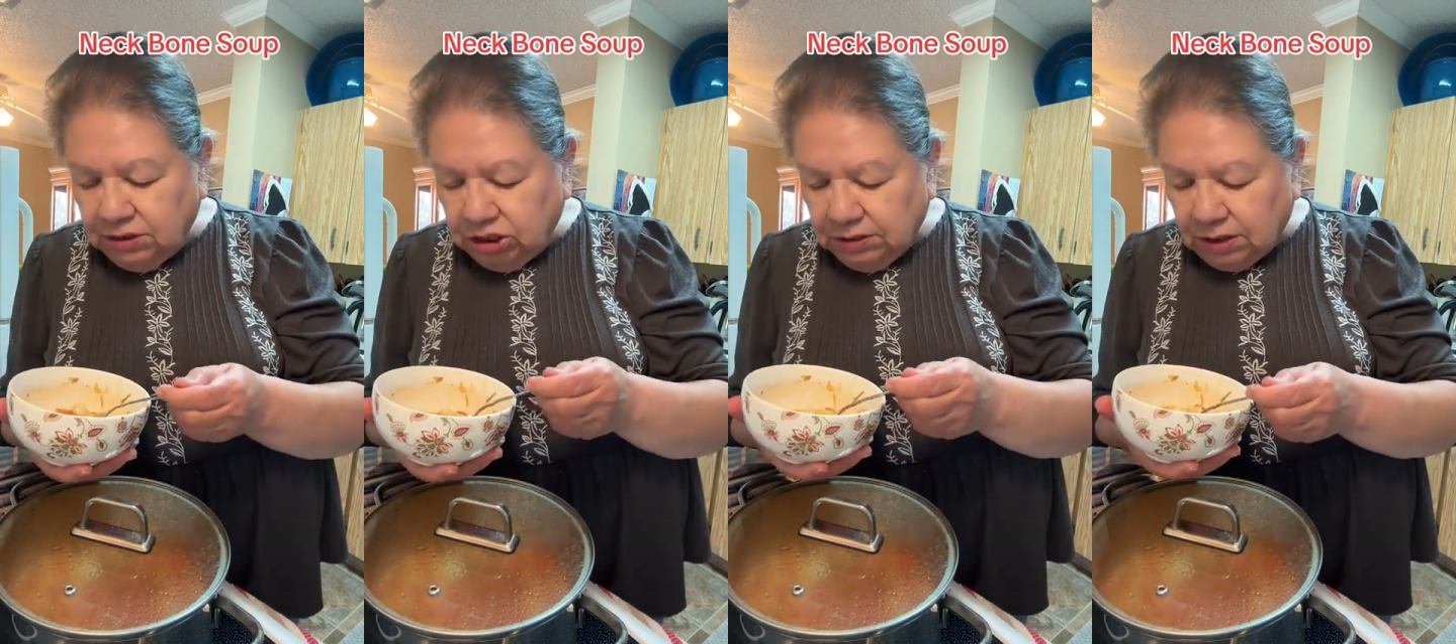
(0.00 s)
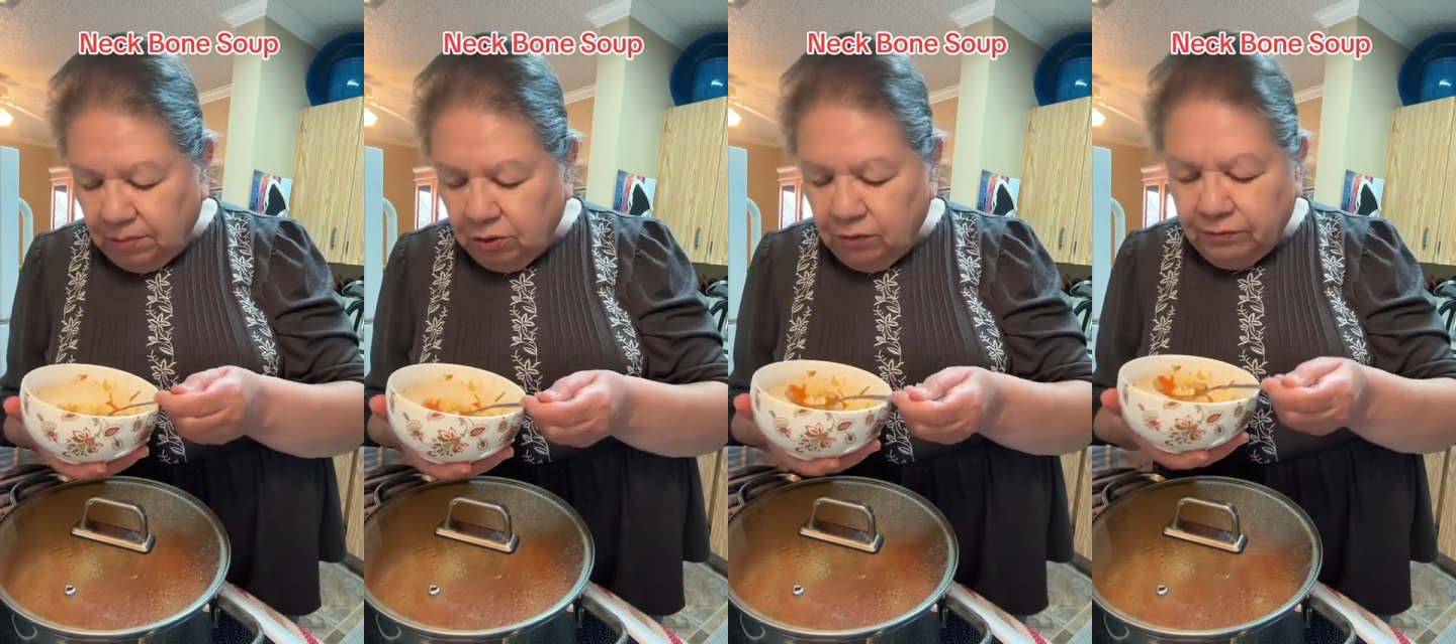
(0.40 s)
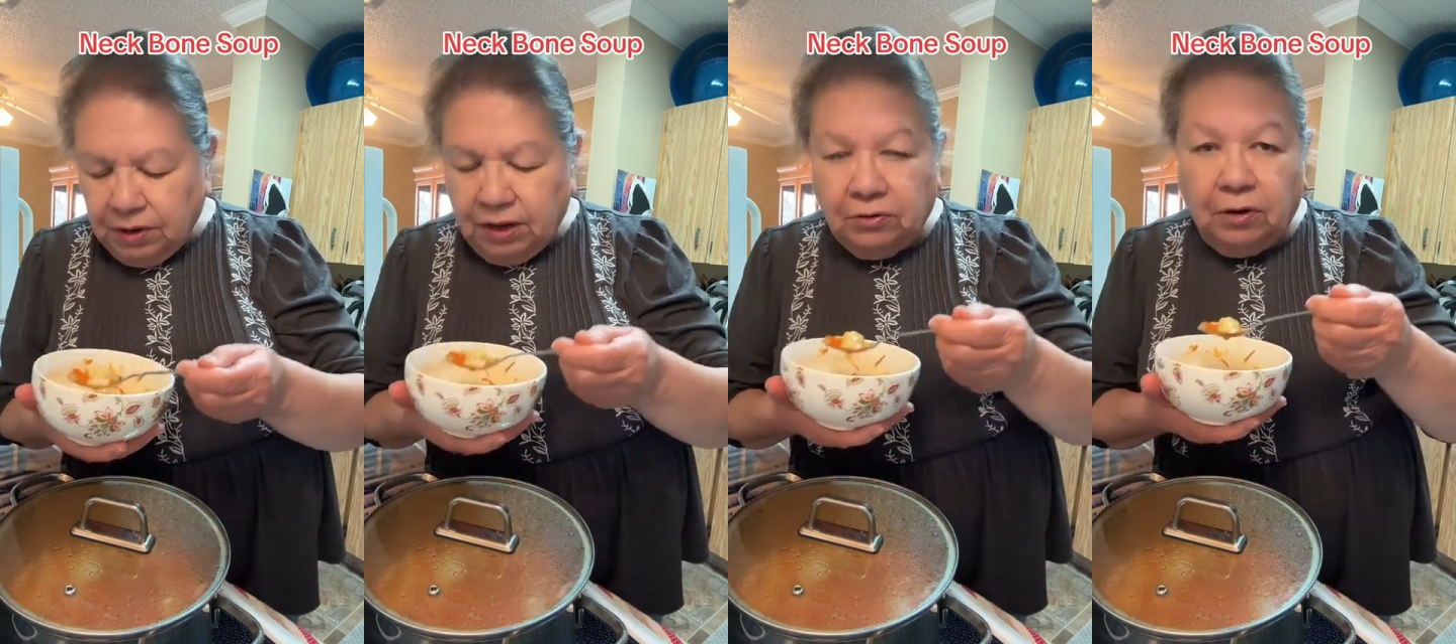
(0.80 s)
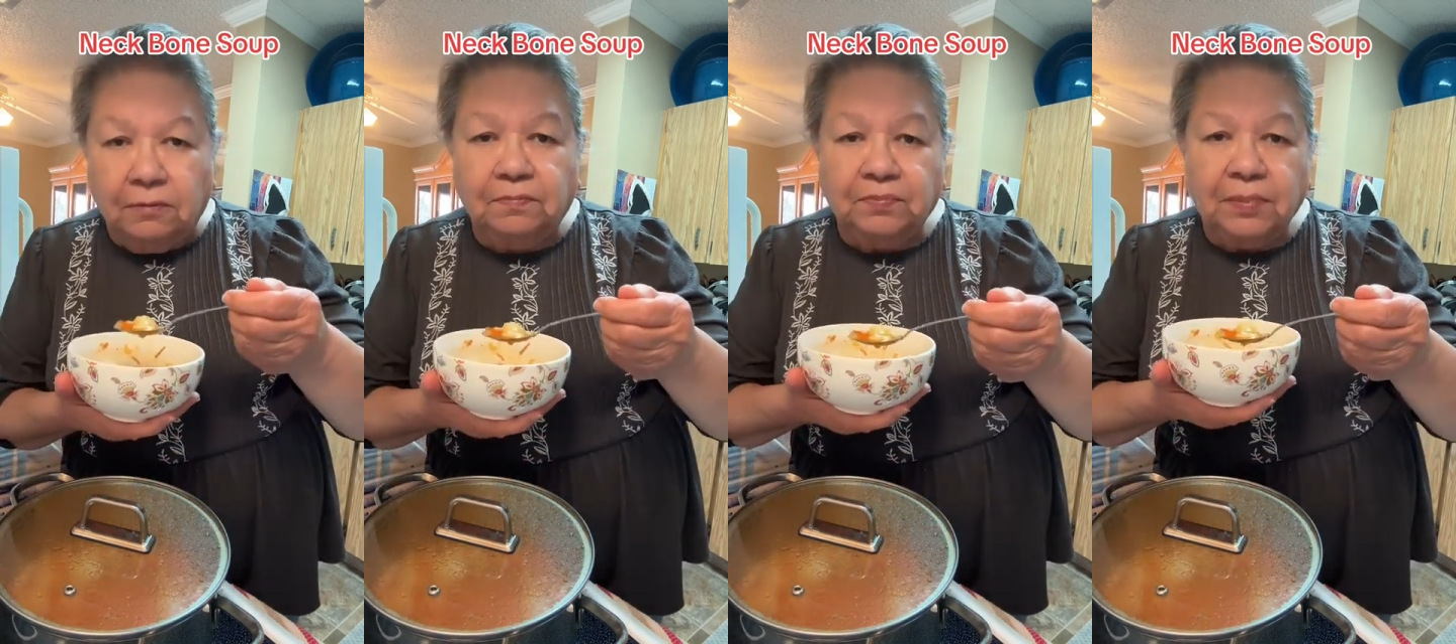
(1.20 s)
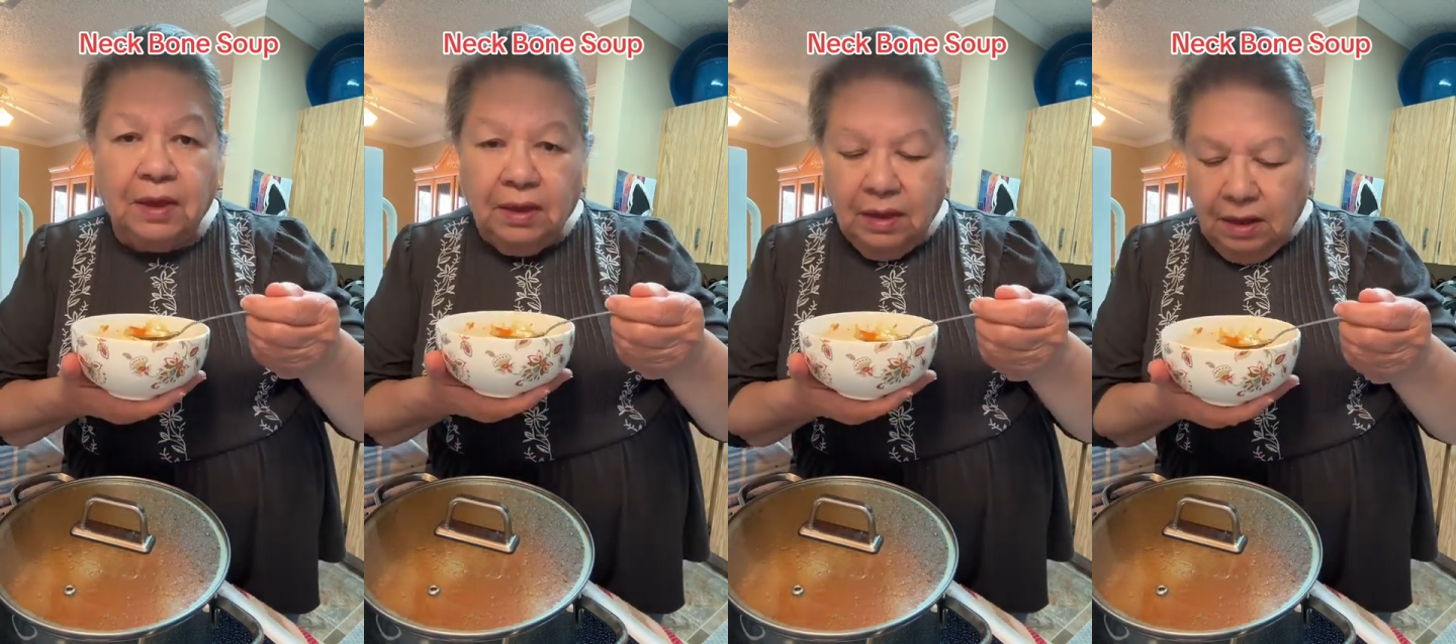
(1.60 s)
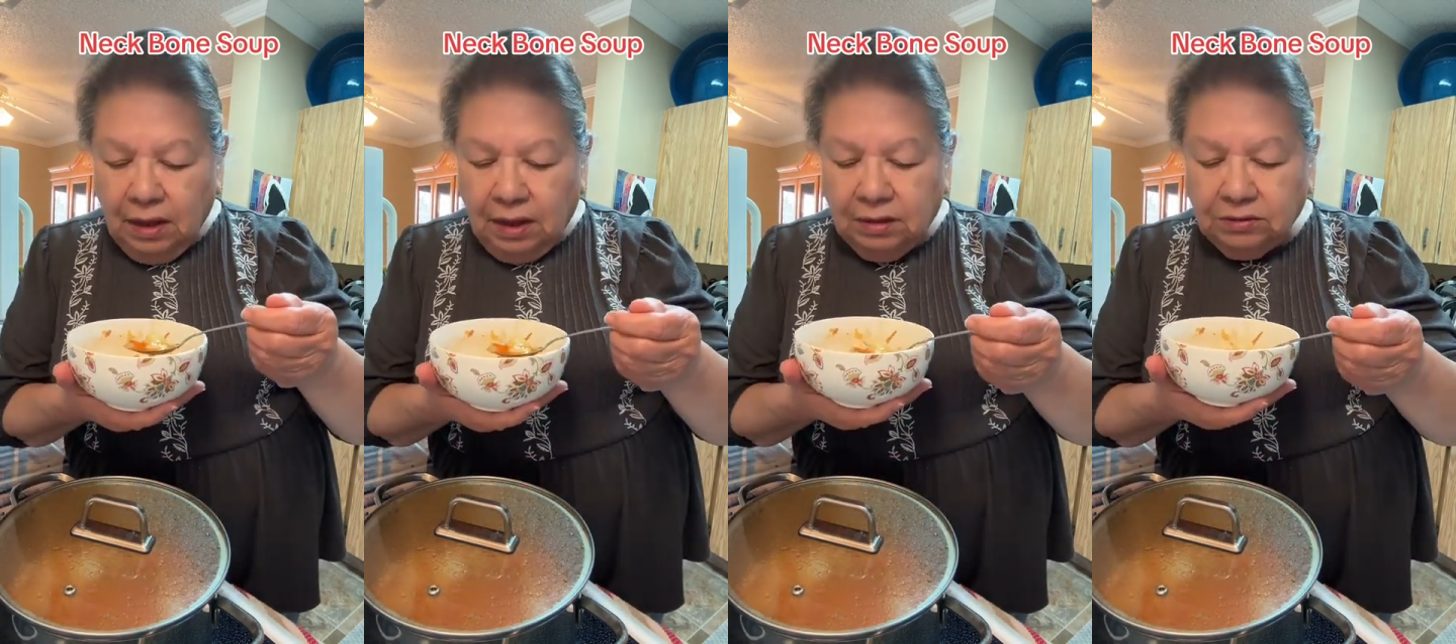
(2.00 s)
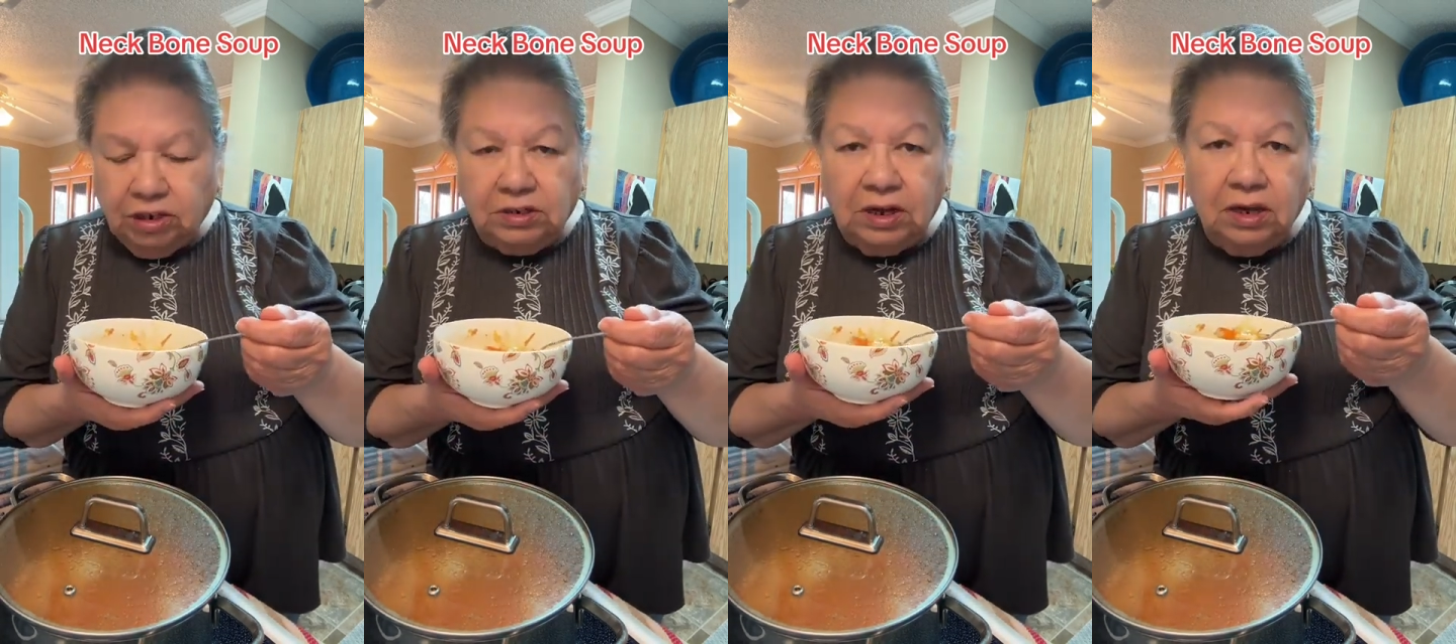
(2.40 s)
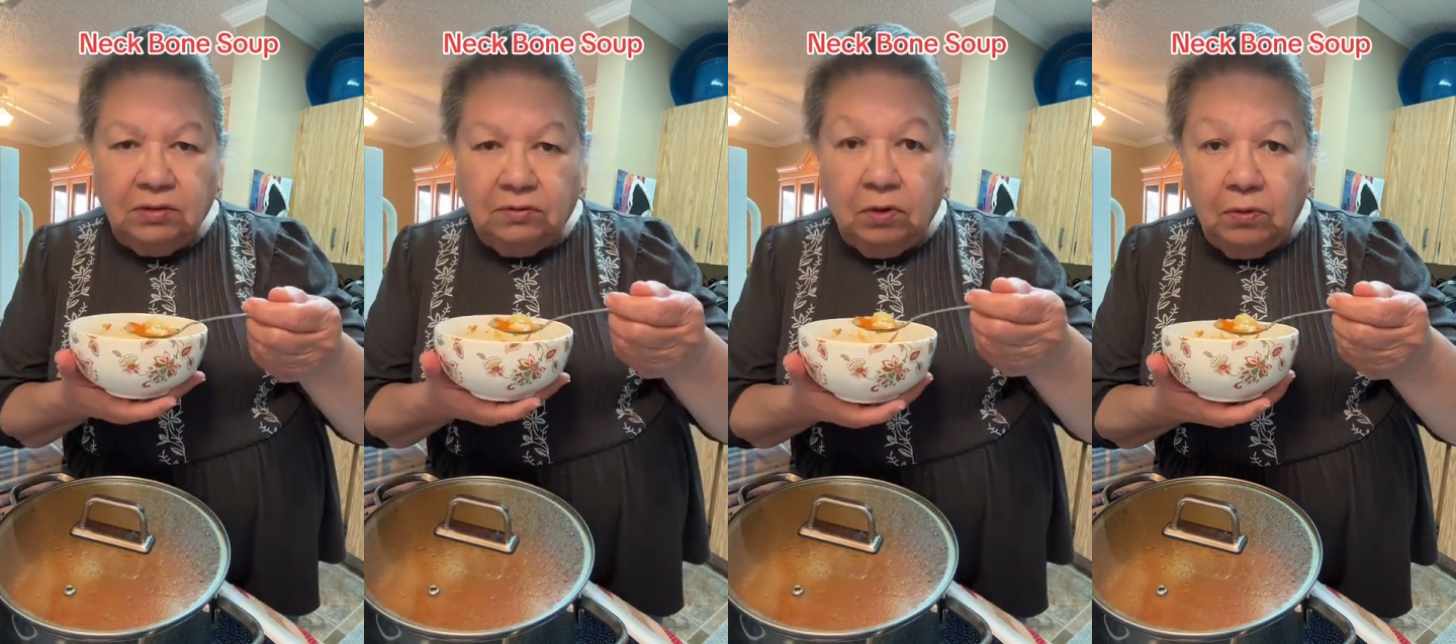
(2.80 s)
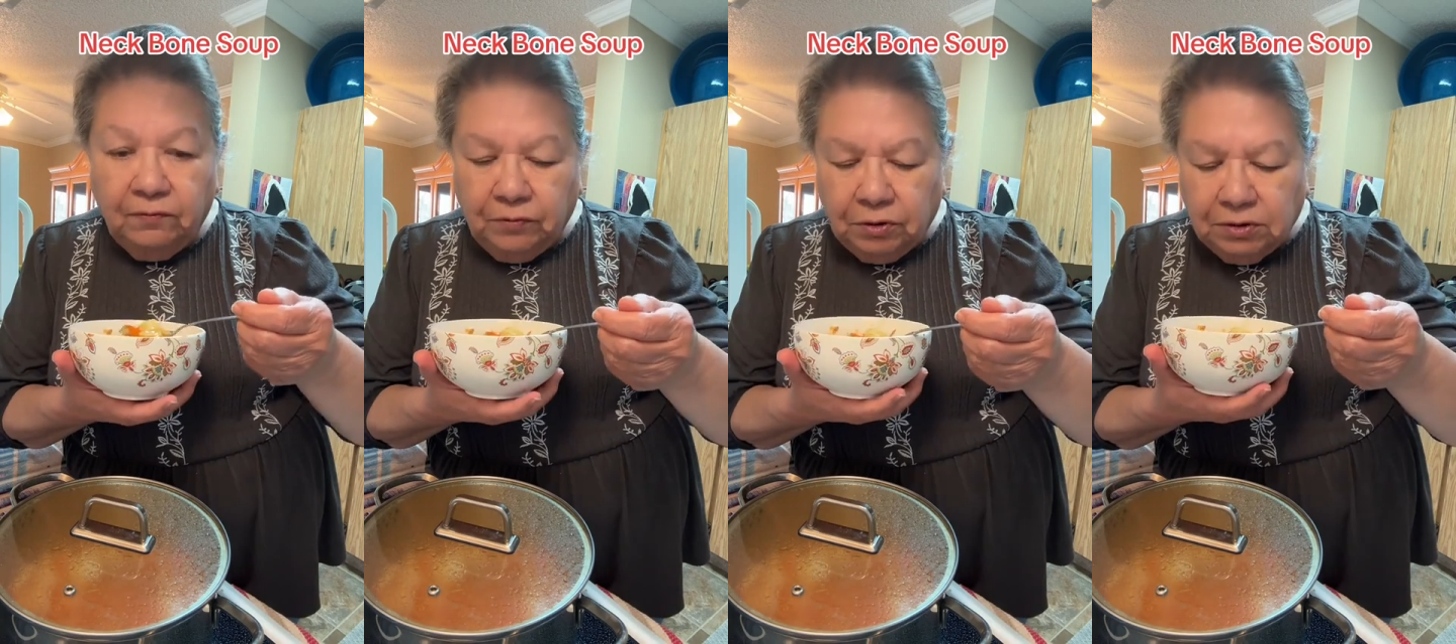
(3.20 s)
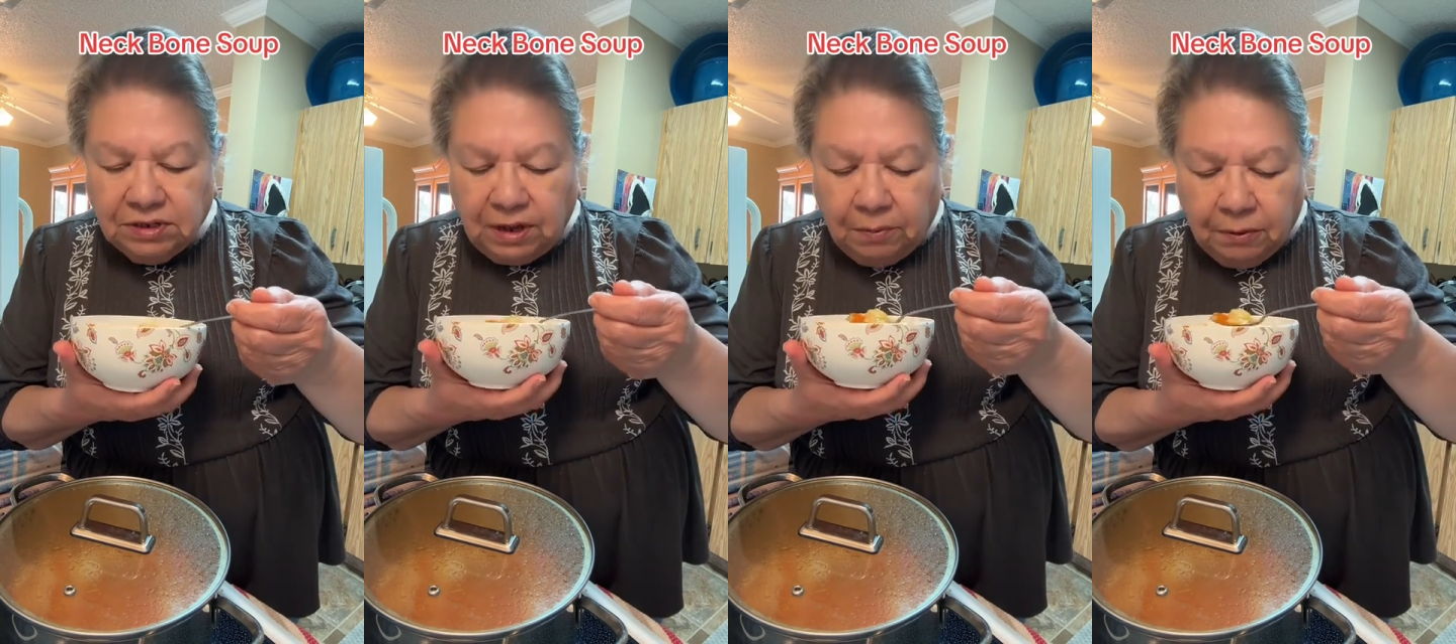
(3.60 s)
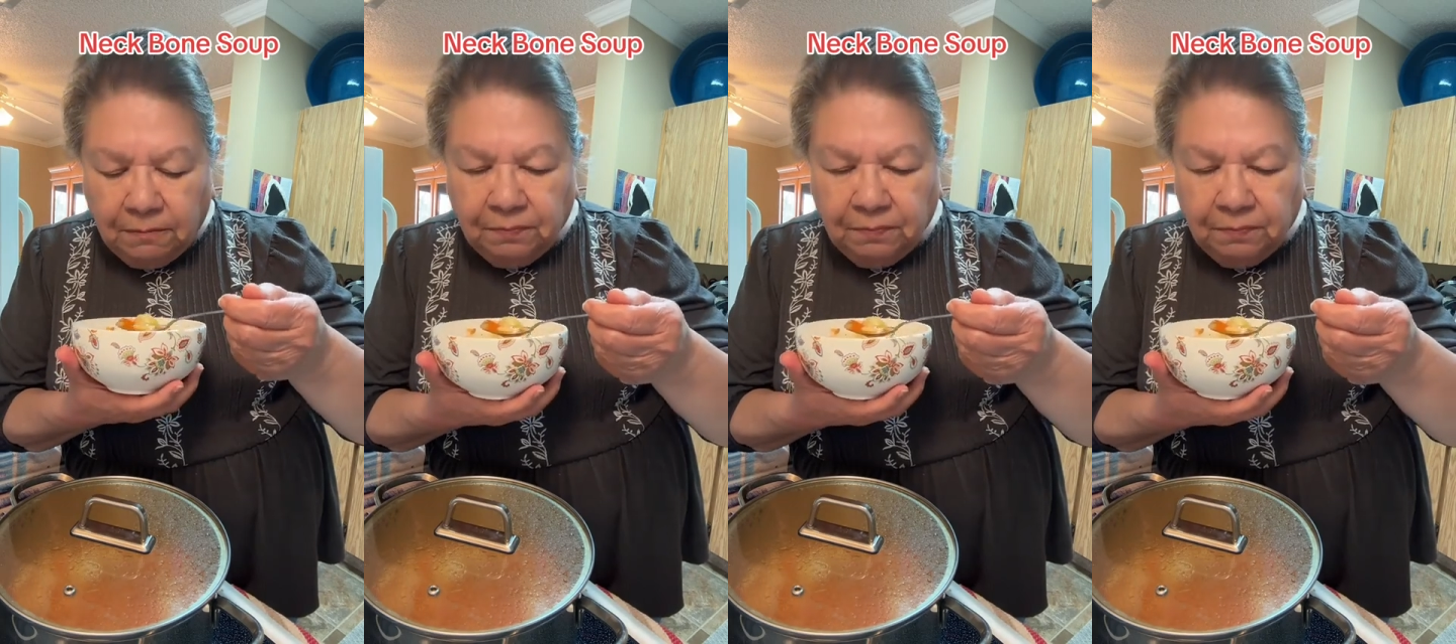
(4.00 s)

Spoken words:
She's coming over later on to take home for her supper.